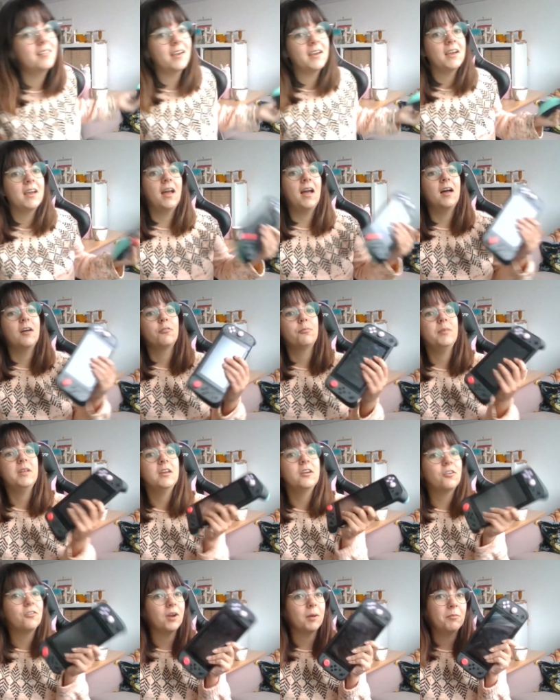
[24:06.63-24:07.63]
I have
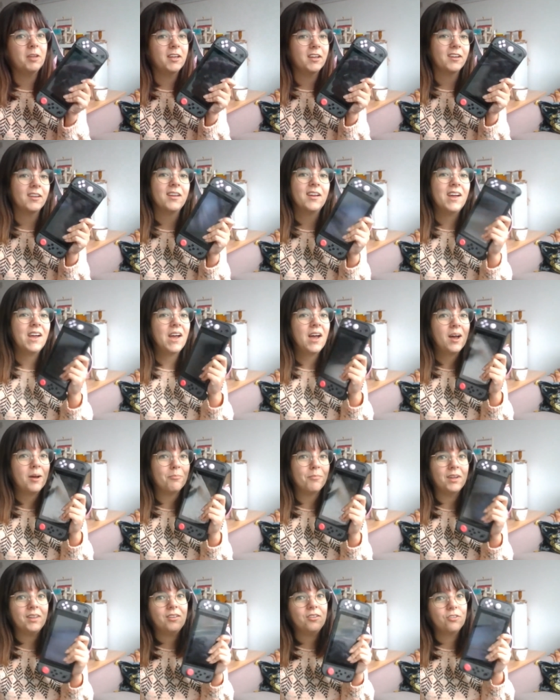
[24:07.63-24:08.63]
been grabbing
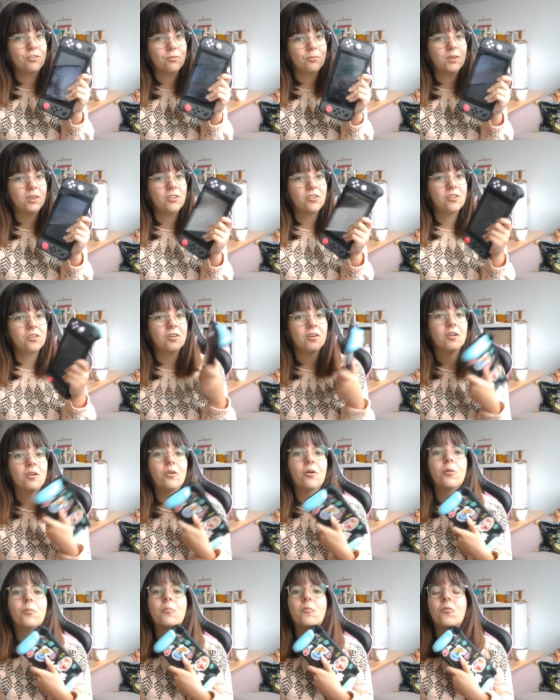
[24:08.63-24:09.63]
my Switch a
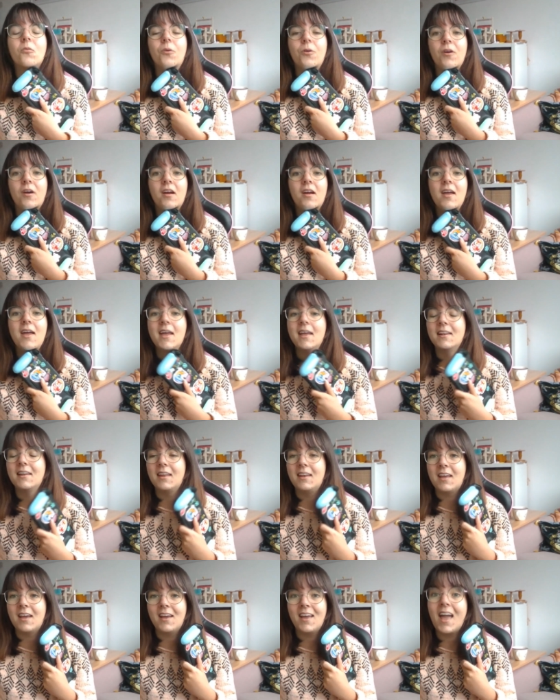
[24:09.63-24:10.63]
lot more
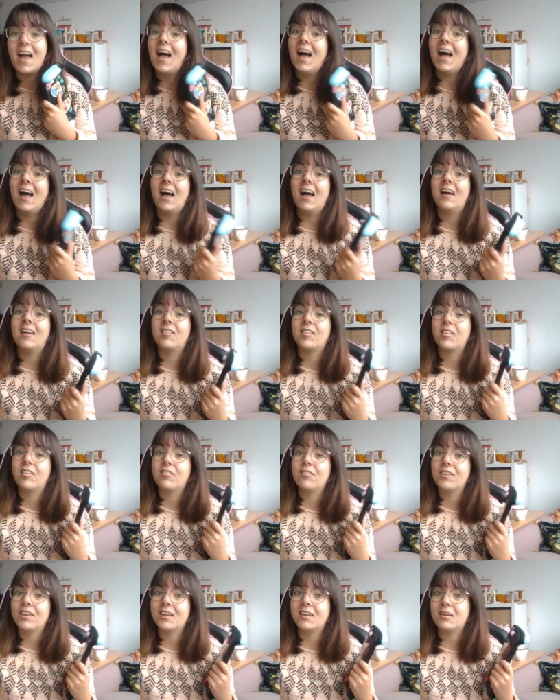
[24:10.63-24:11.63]
than I have
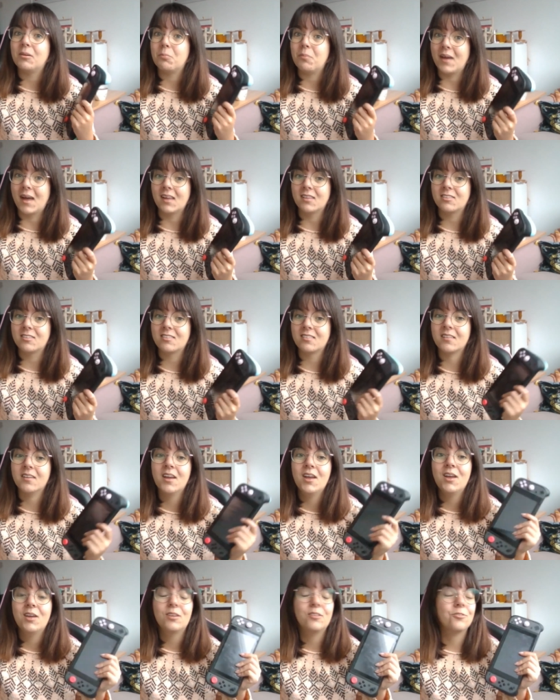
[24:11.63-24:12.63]
in the past.
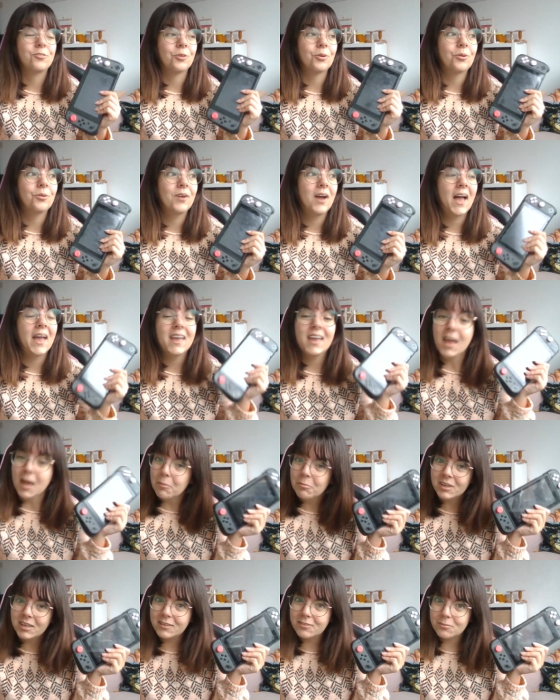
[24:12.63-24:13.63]
So
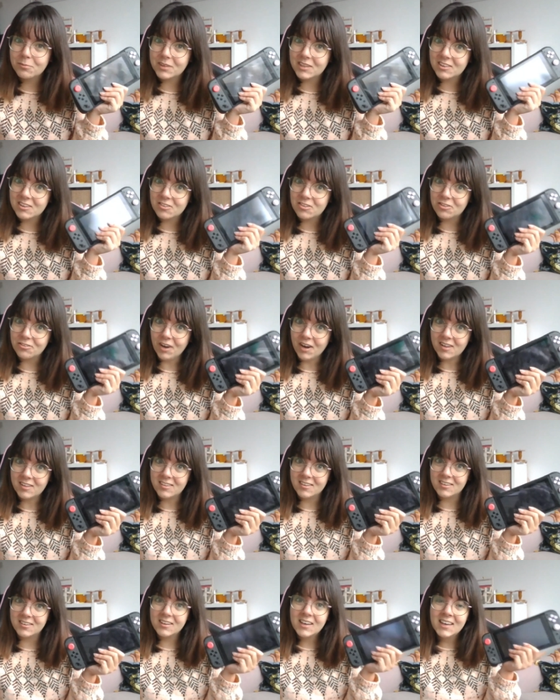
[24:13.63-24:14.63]
I'm a little bit
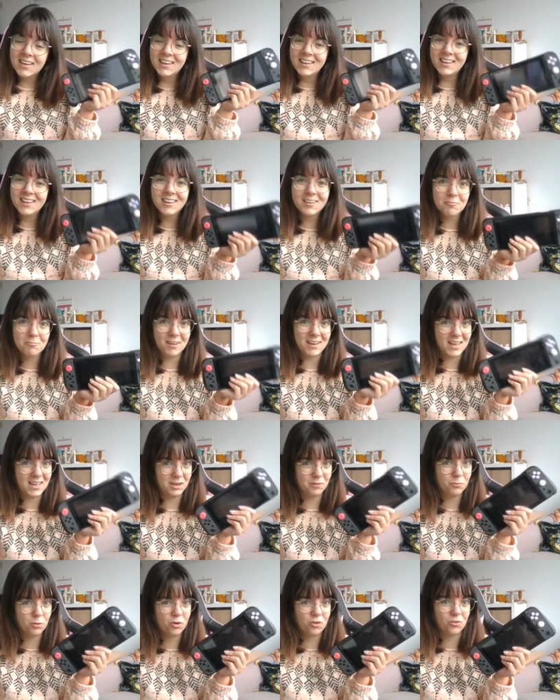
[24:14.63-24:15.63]
distracted by
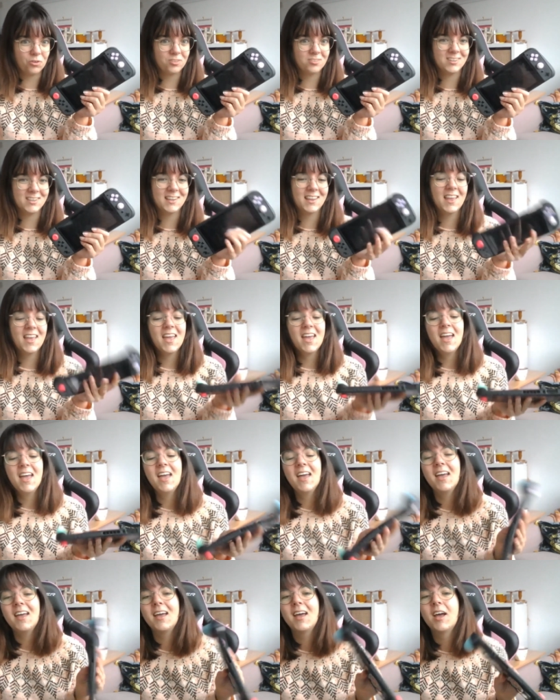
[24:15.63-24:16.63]
Animal Crossing,
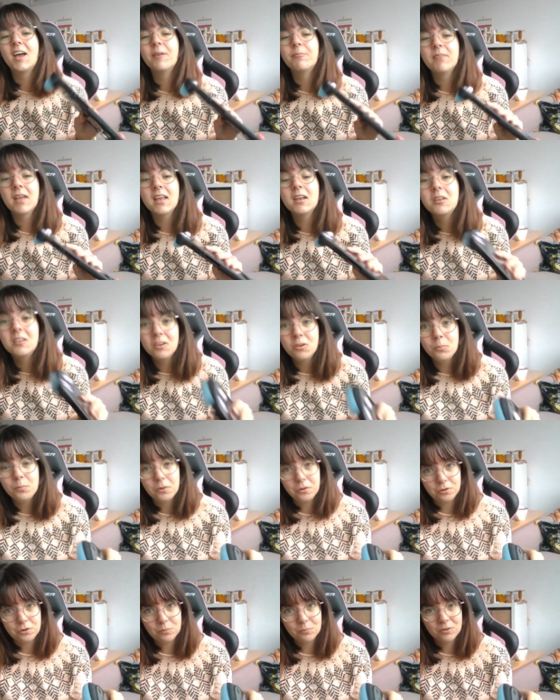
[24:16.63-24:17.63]
and the new
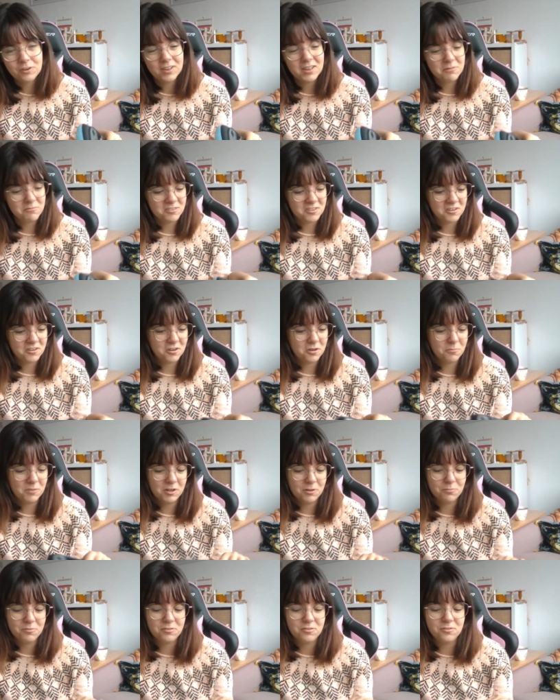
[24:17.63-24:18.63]
Pokemon games are coming
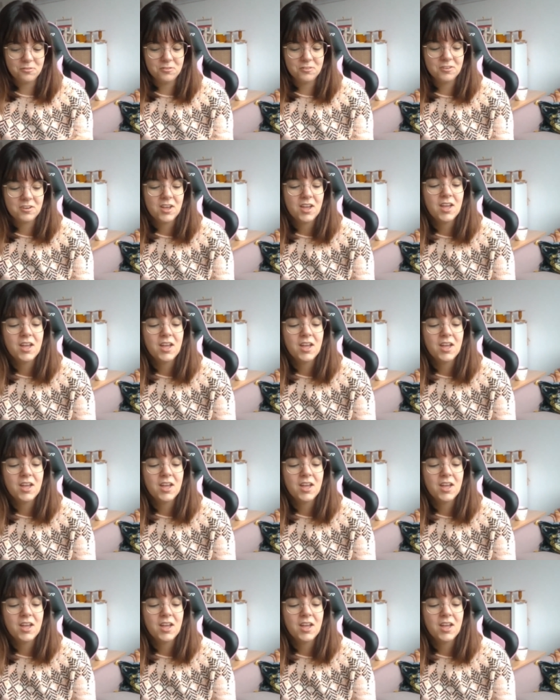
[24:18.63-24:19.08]
up soon.